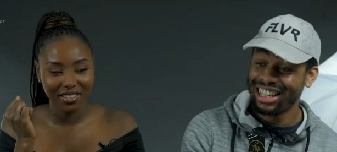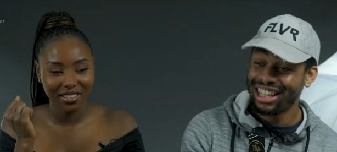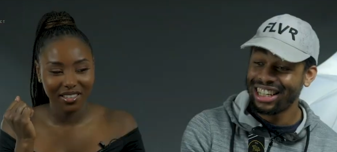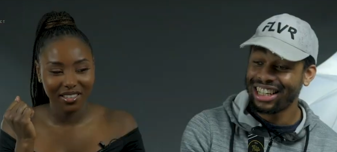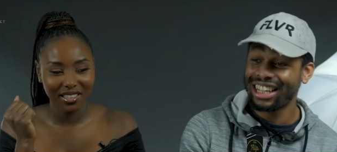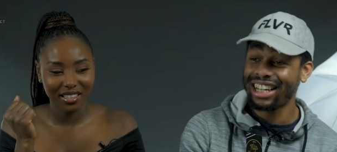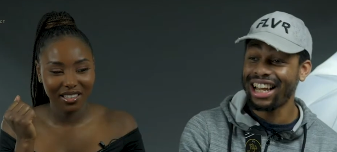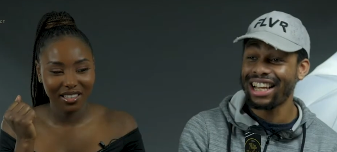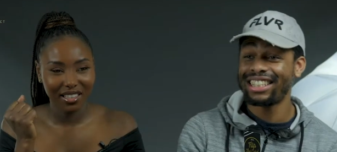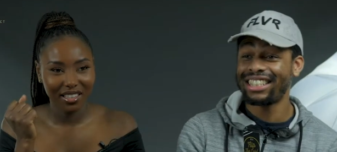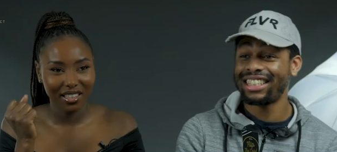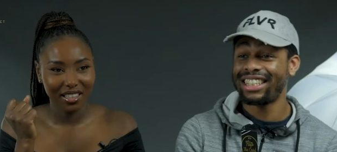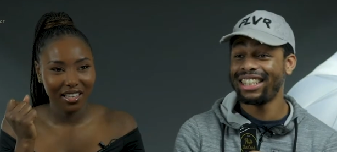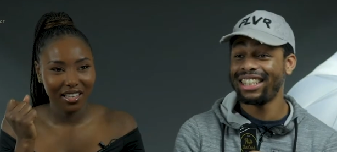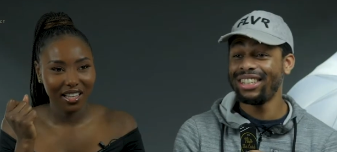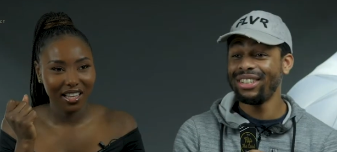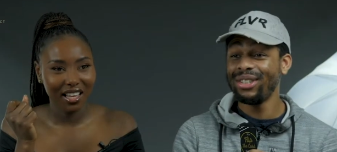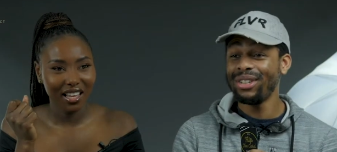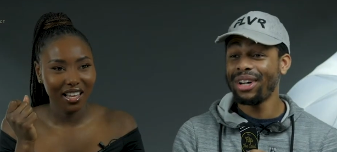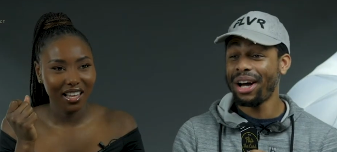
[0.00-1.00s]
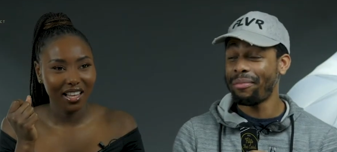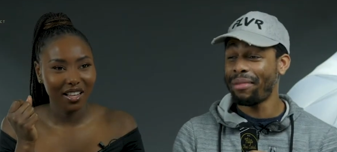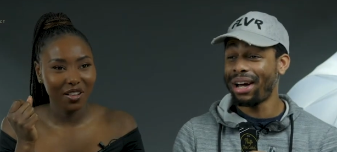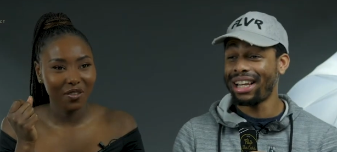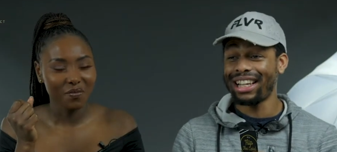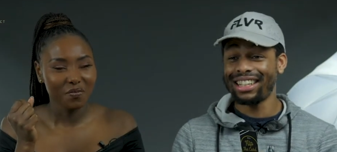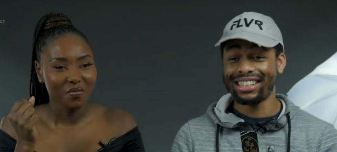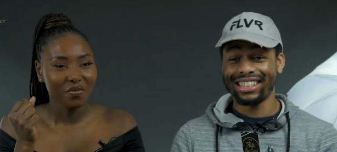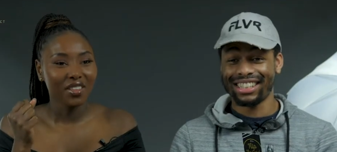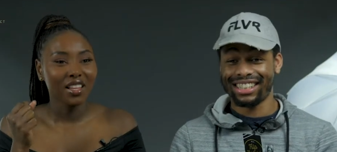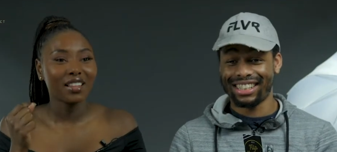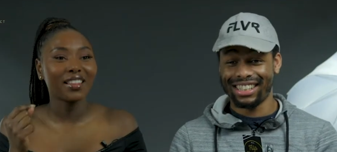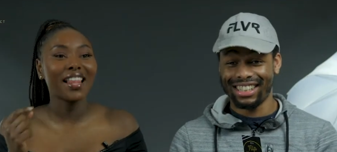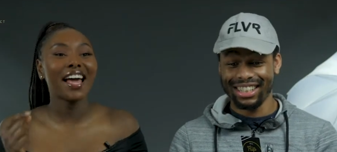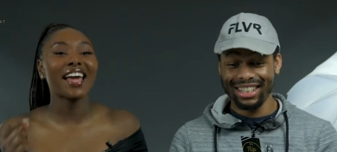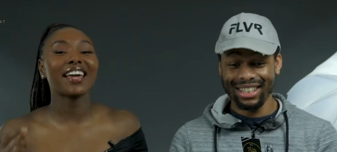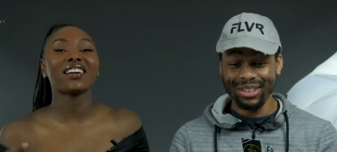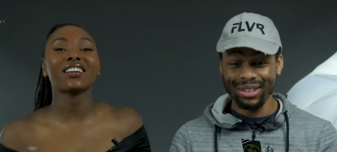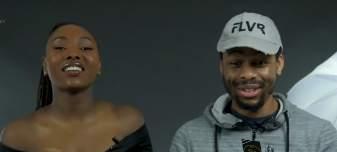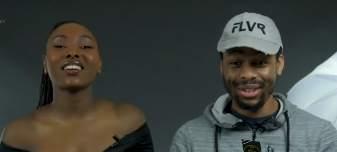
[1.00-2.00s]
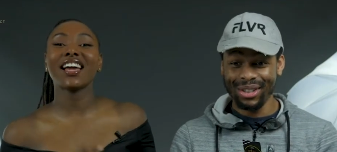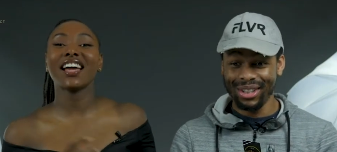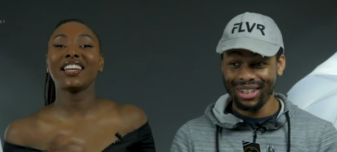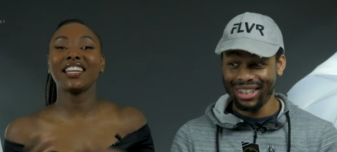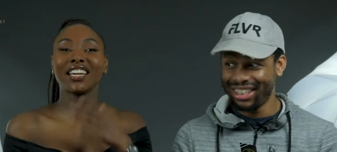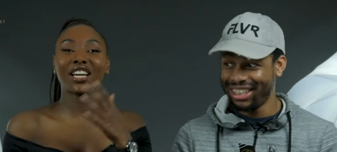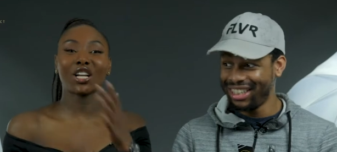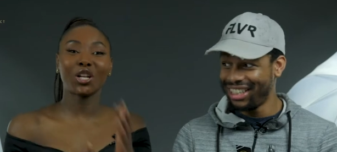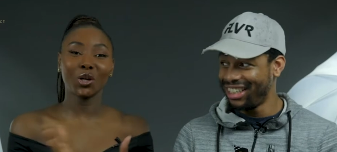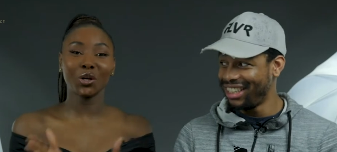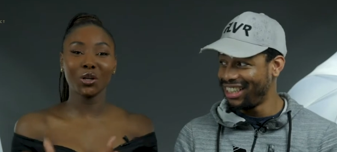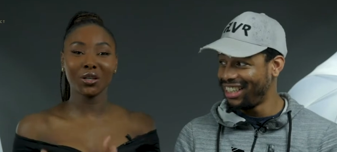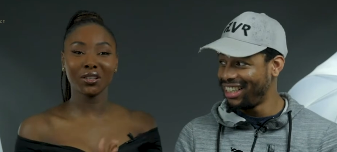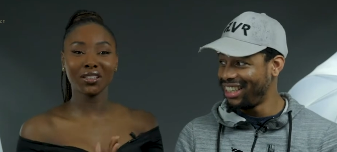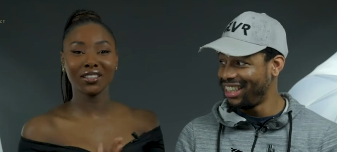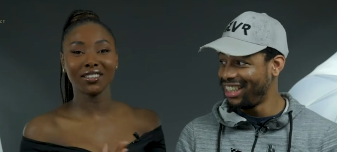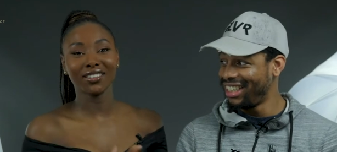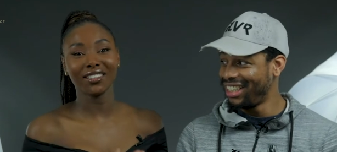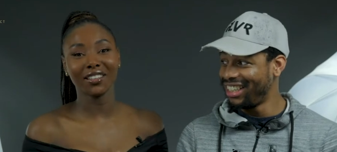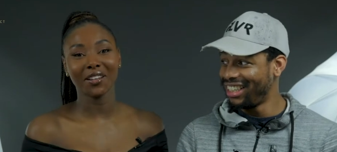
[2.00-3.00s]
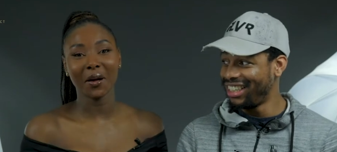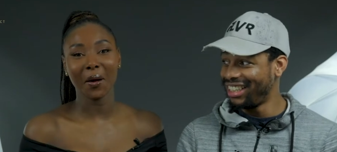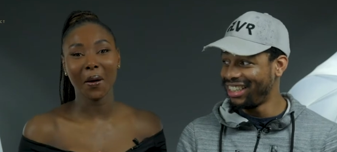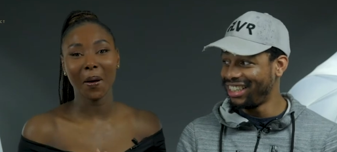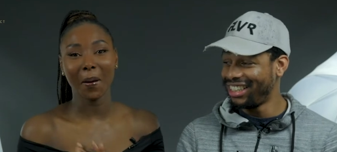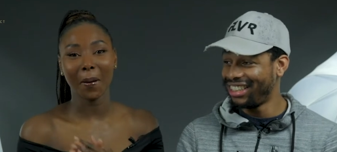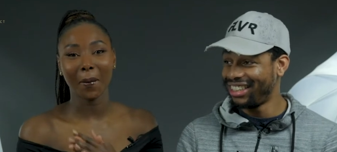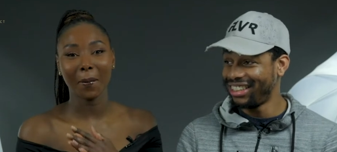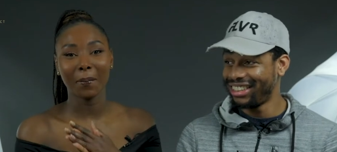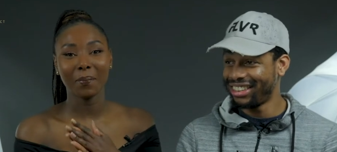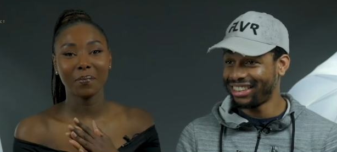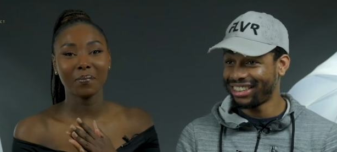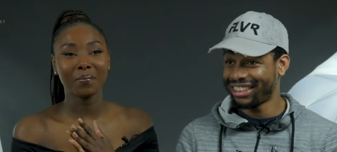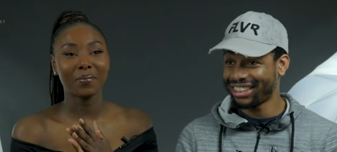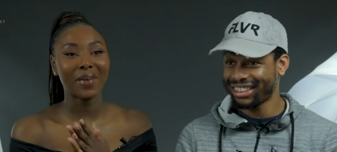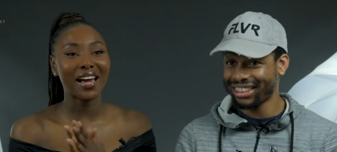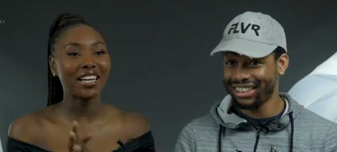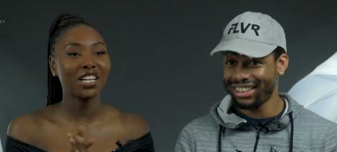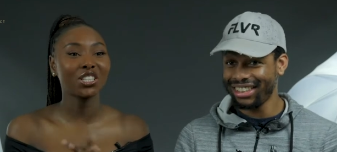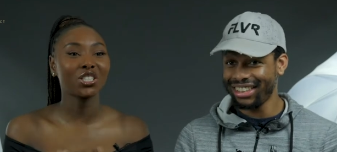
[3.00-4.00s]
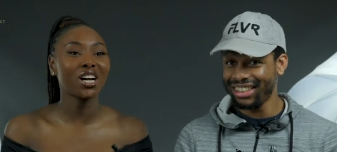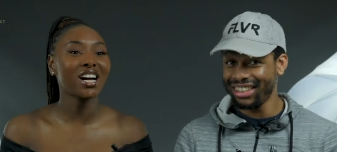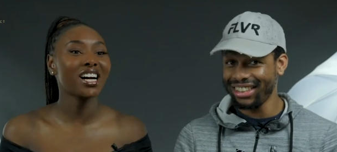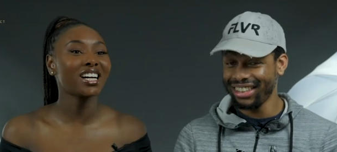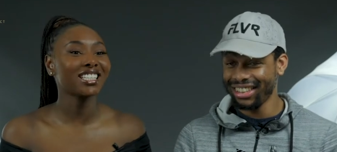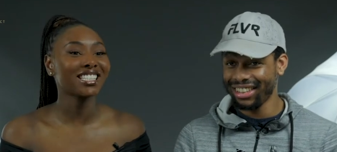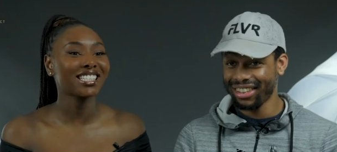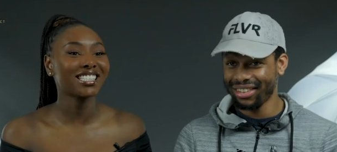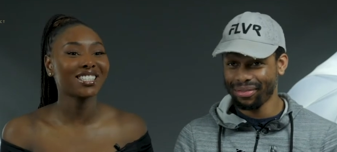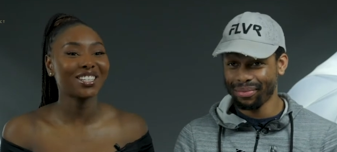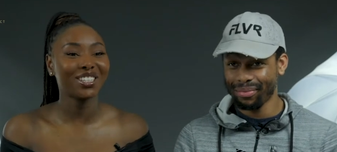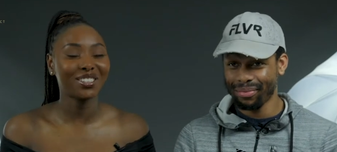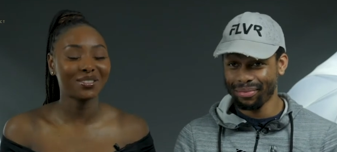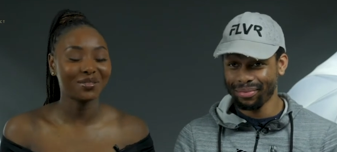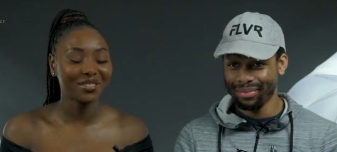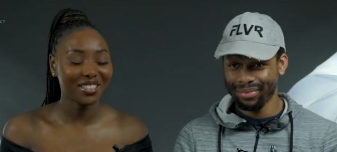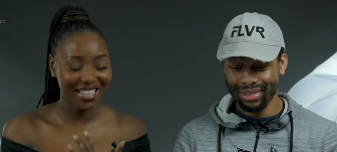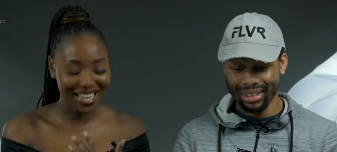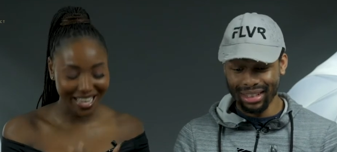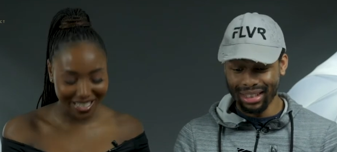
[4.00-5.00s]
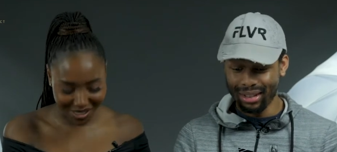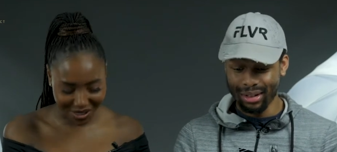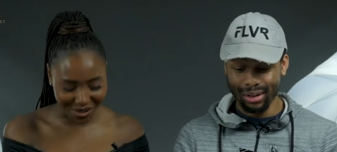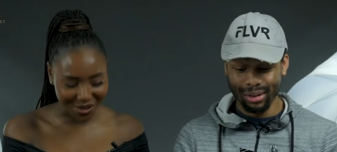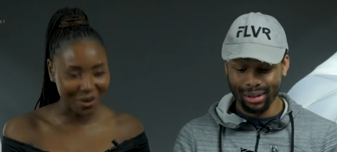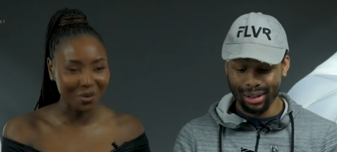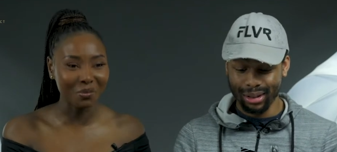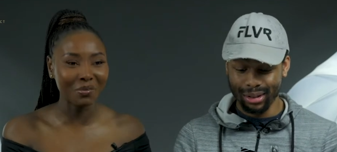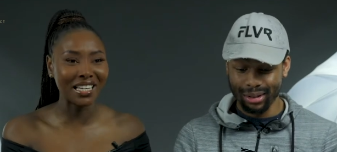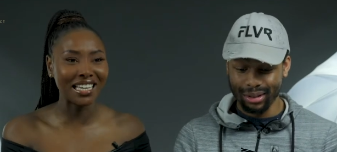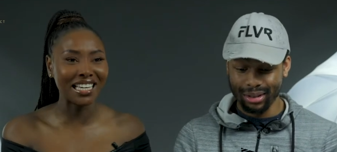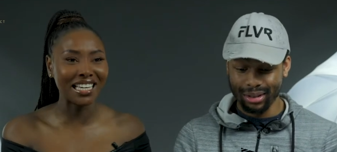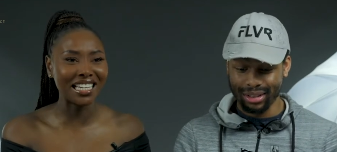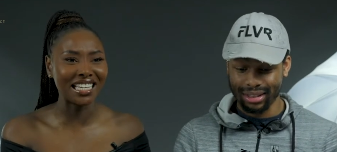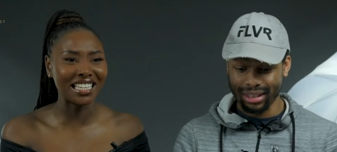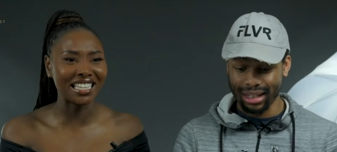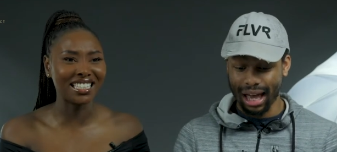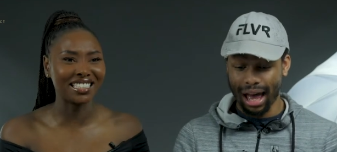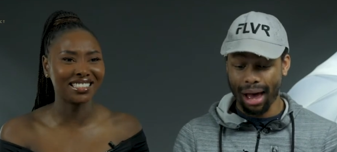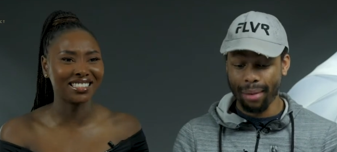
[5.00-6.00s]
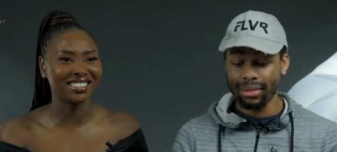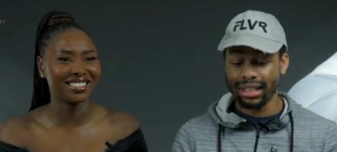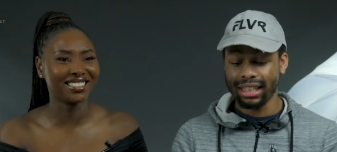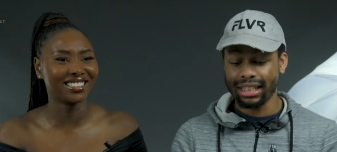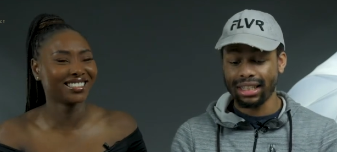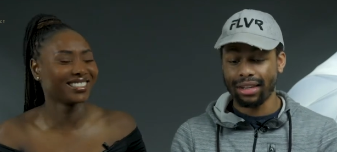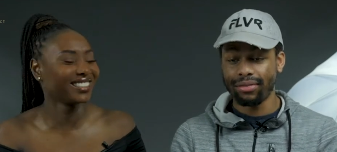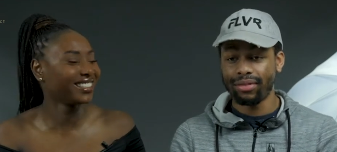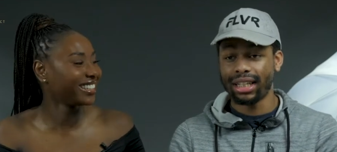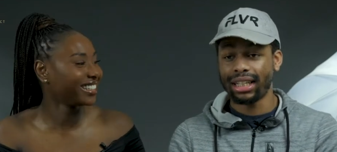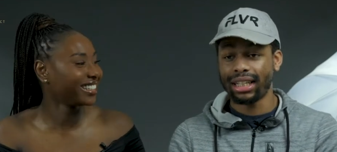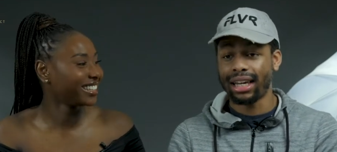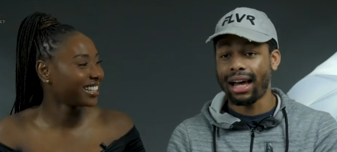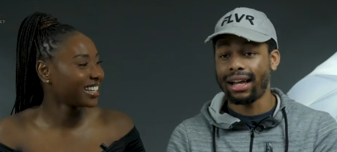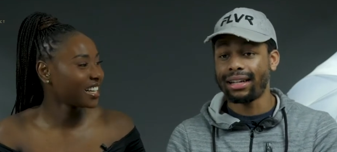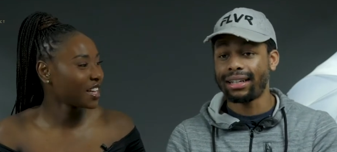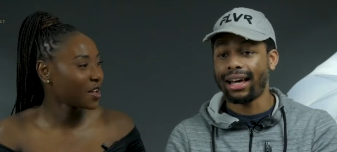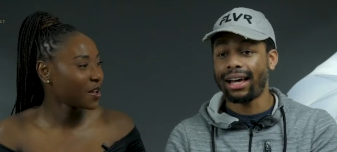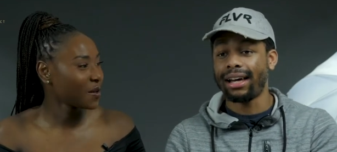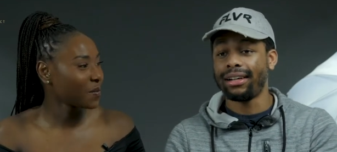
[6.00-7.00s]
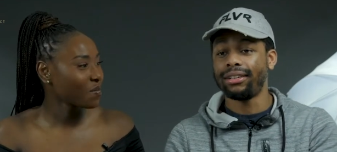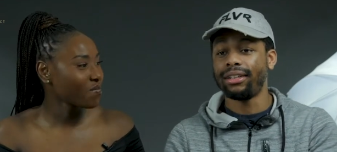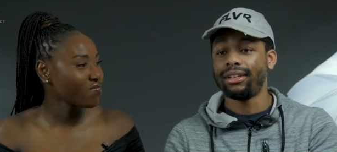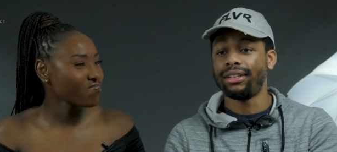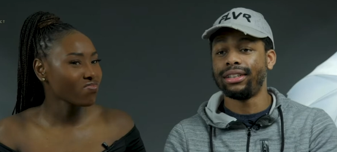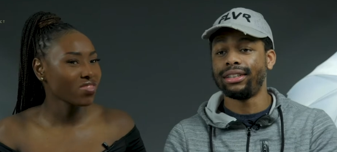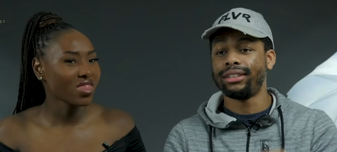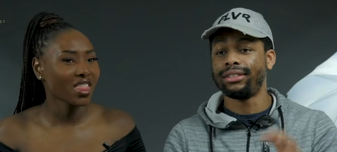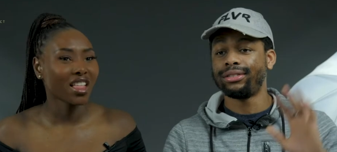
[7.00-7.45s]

Speaker 1: Can I steal? Am I allowed to
Speaker 2: steal? Like, any clue? By any chance? Oh, you guys
Speaker 1: no are so clues. mean. I'm gonna just give you the countdown on